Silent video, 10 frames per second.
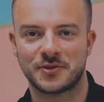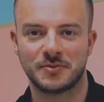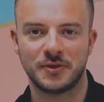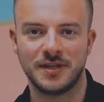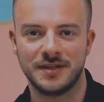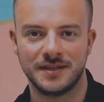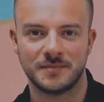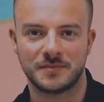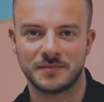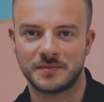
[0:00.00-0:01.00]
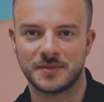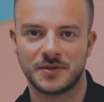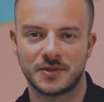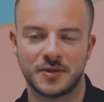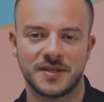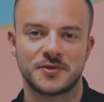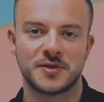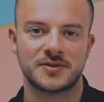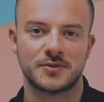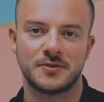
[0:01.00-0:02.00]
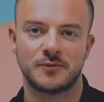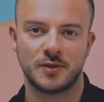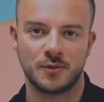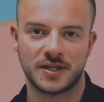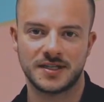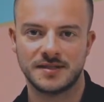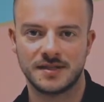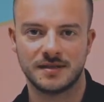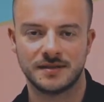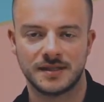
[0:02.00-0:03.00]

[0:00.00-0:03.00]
Gramoli. I'm the creative director of WeWork India.